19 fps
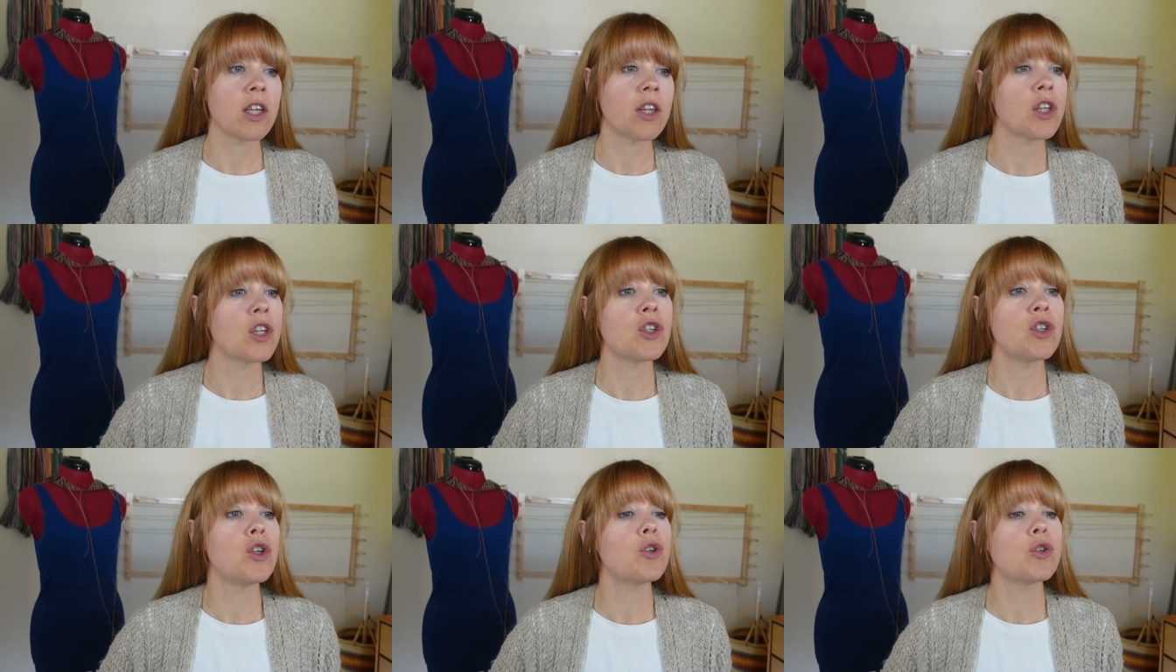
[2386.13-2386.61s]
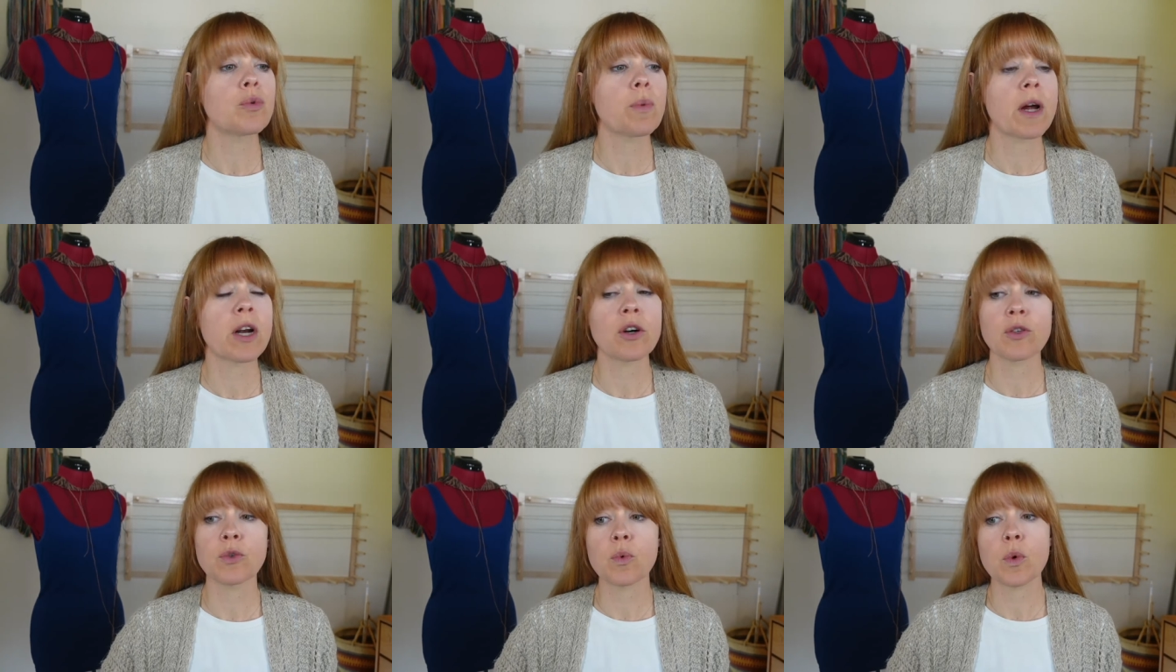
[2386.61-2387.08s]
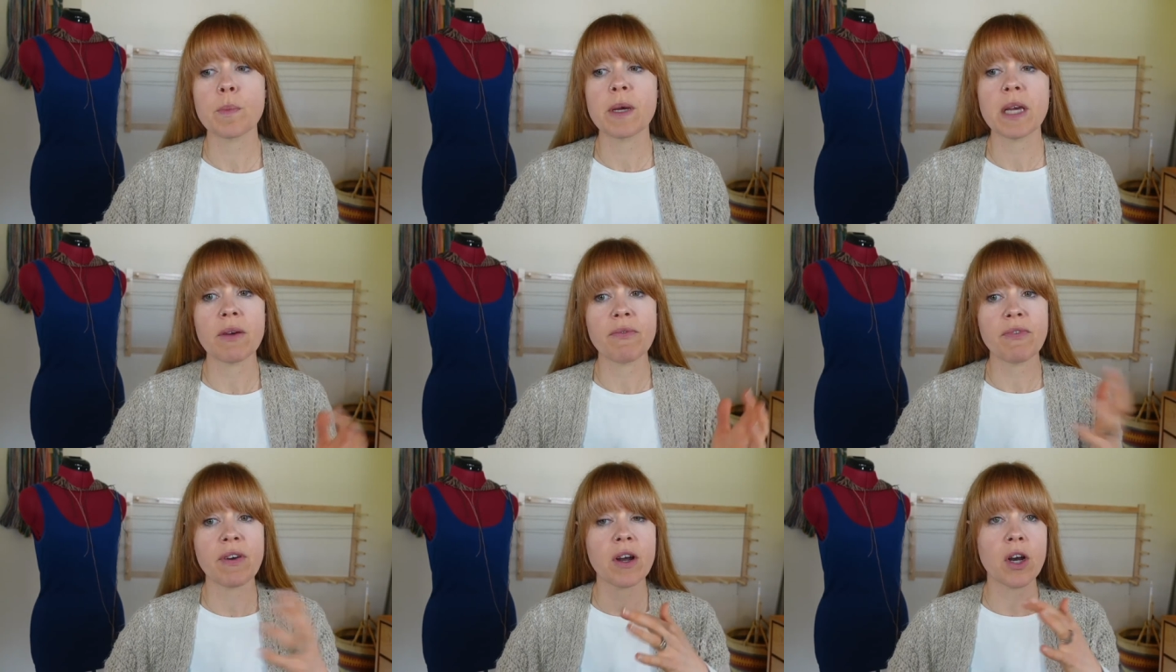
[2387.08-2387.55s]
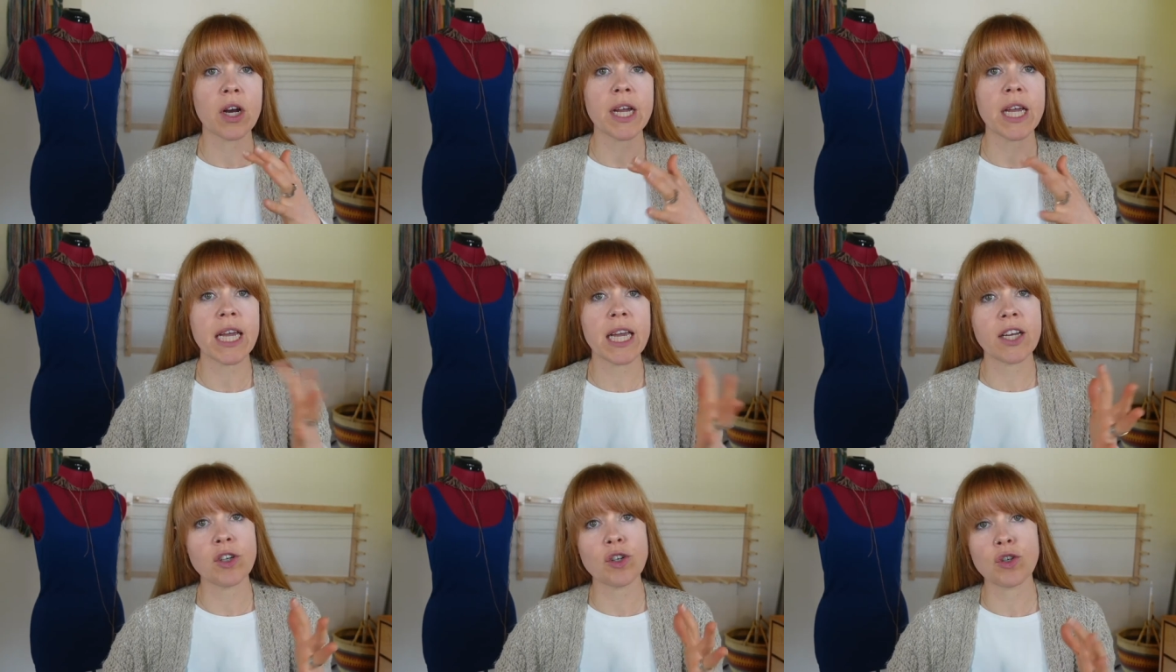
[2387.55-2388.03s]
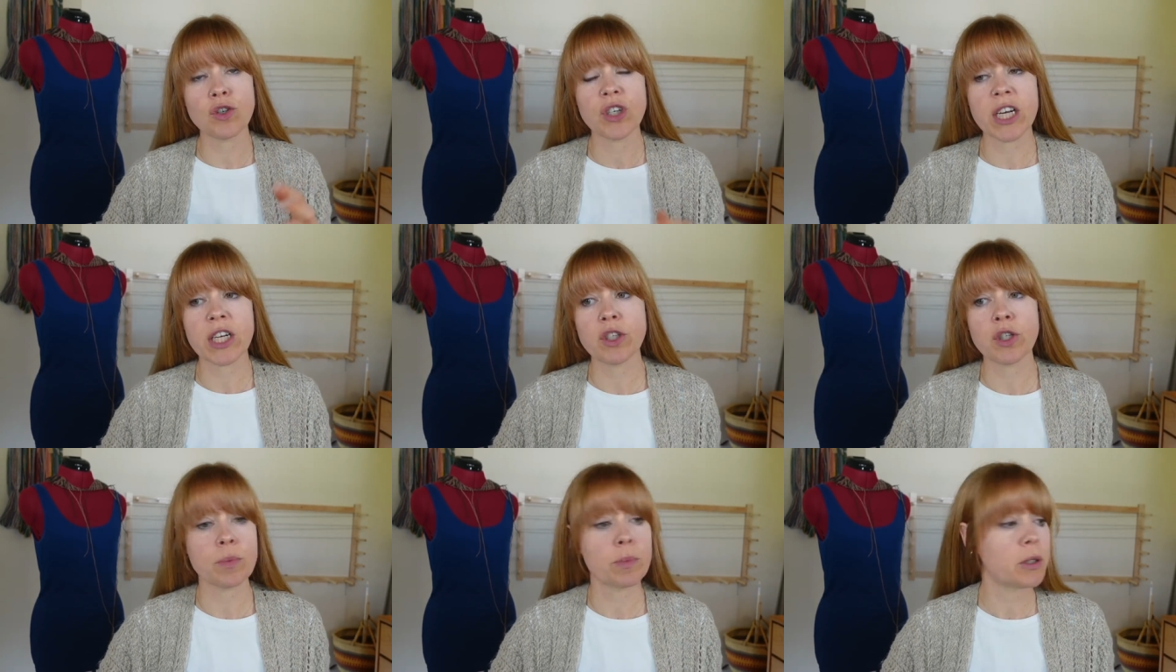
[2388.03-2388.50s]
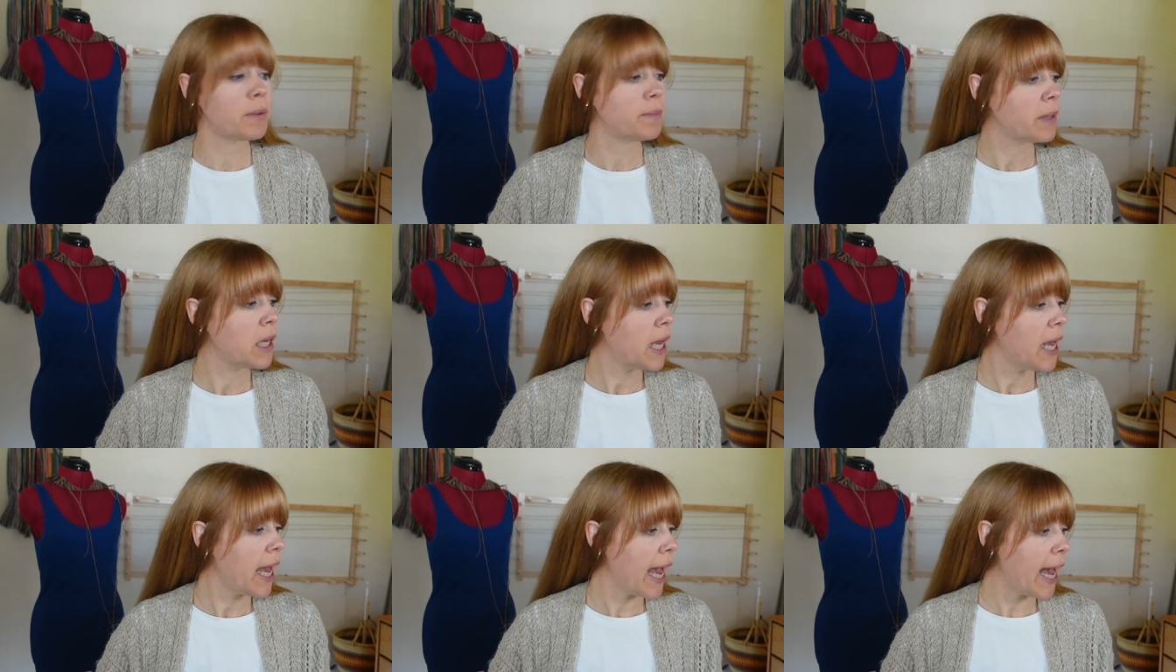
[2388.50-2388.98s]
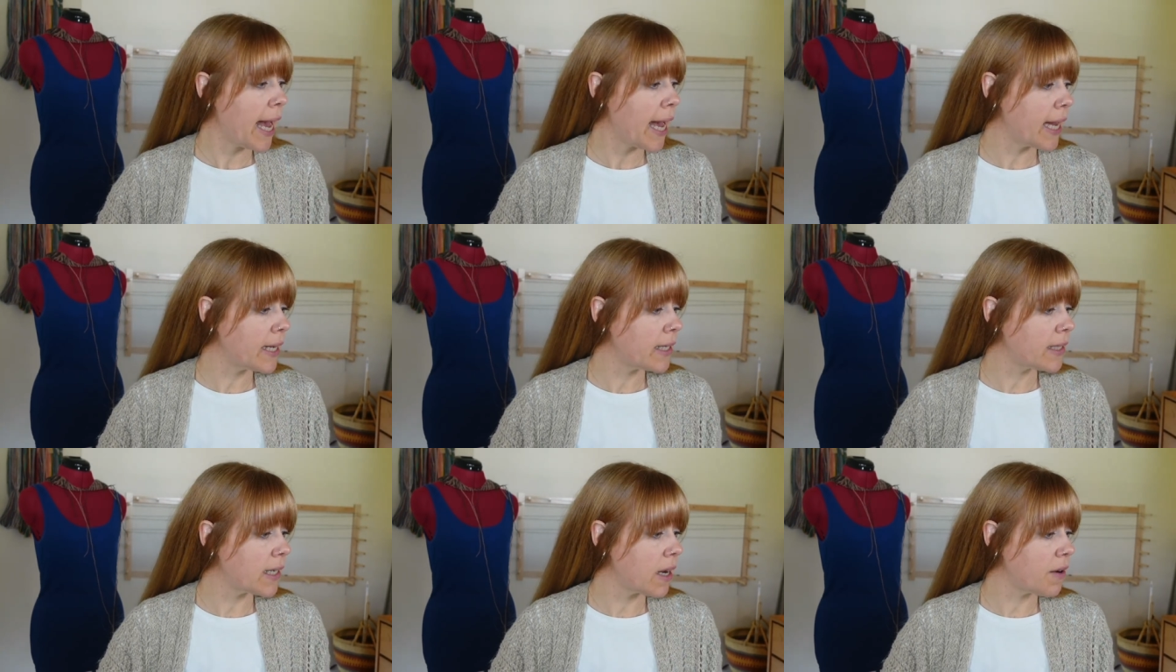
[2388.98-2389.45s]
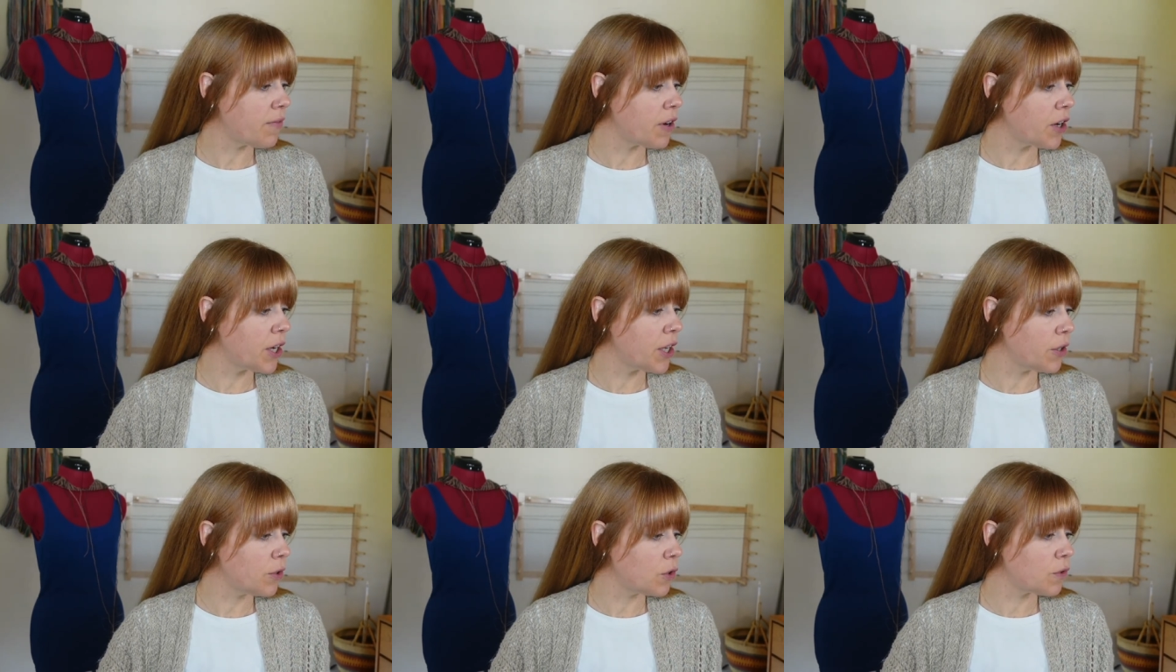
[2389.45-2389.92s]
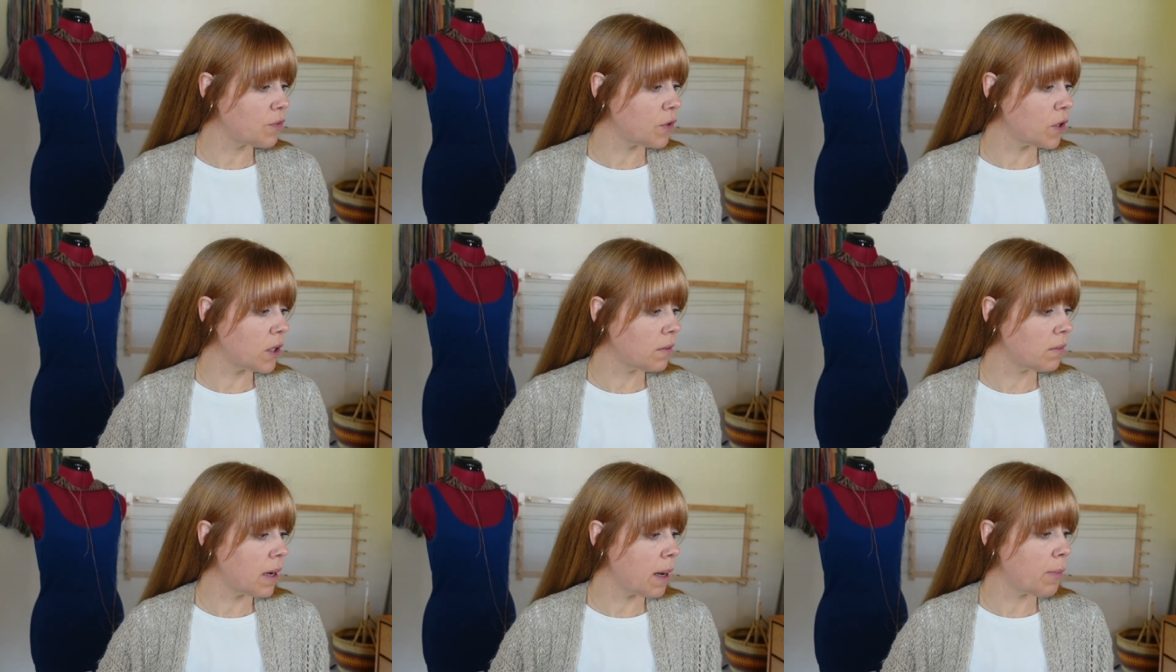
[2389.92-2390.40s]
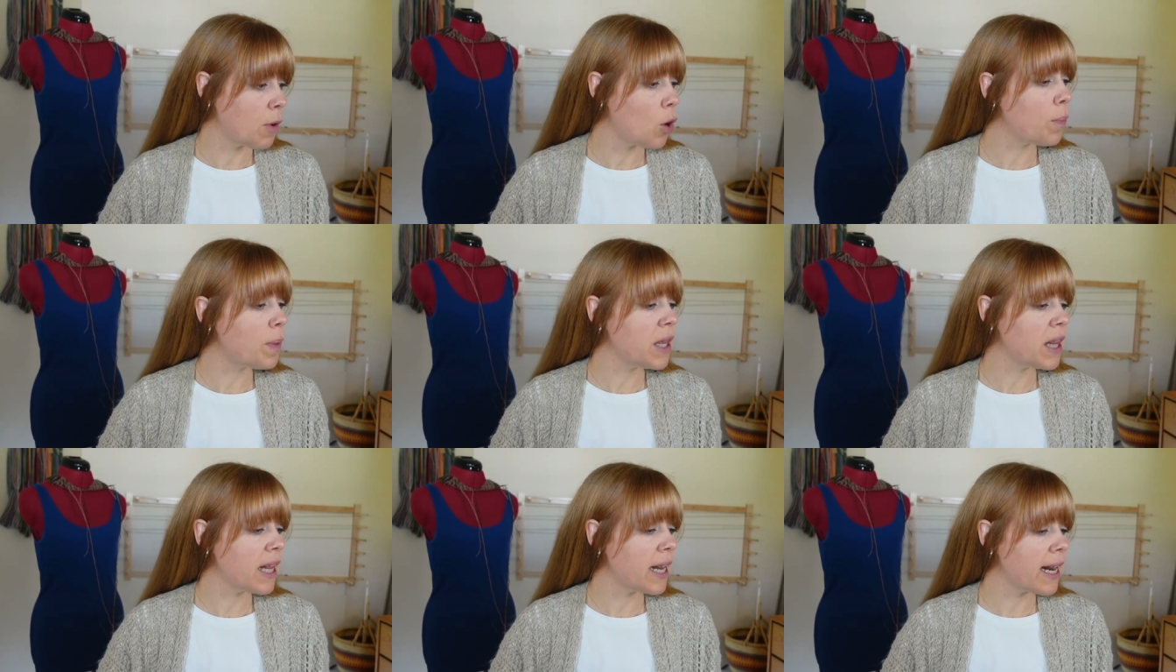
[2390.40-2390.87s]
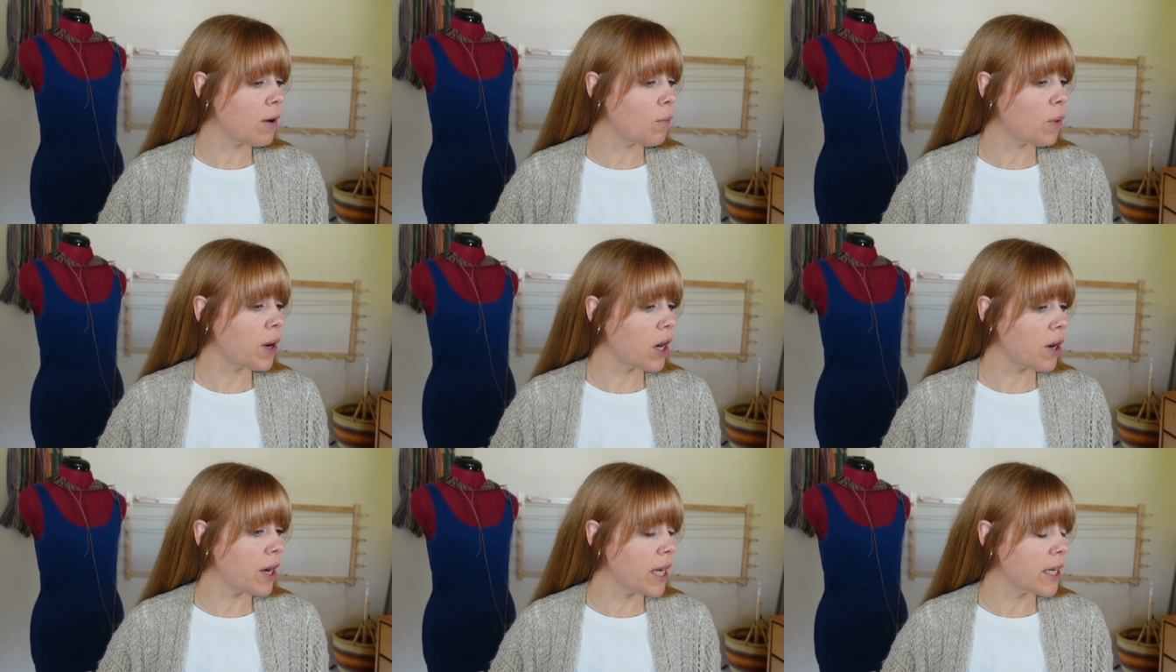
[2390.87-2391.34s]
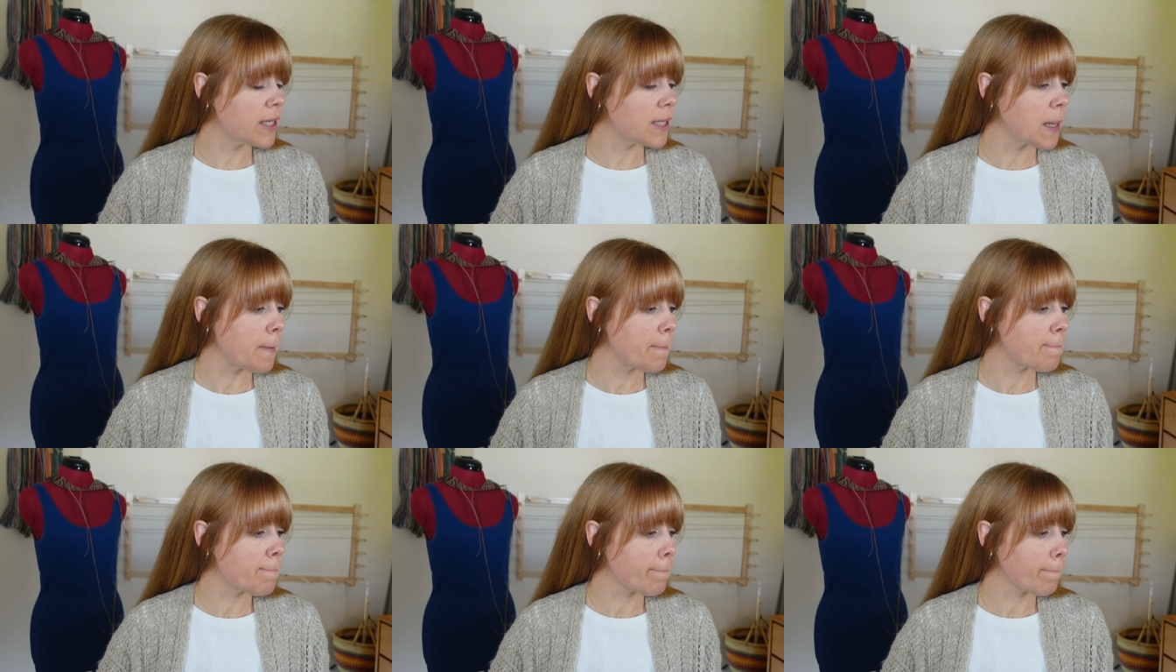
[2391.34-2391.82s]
the, the two sweaters will be very interchangeable and uh, very useful. I'm hoping that I wear it.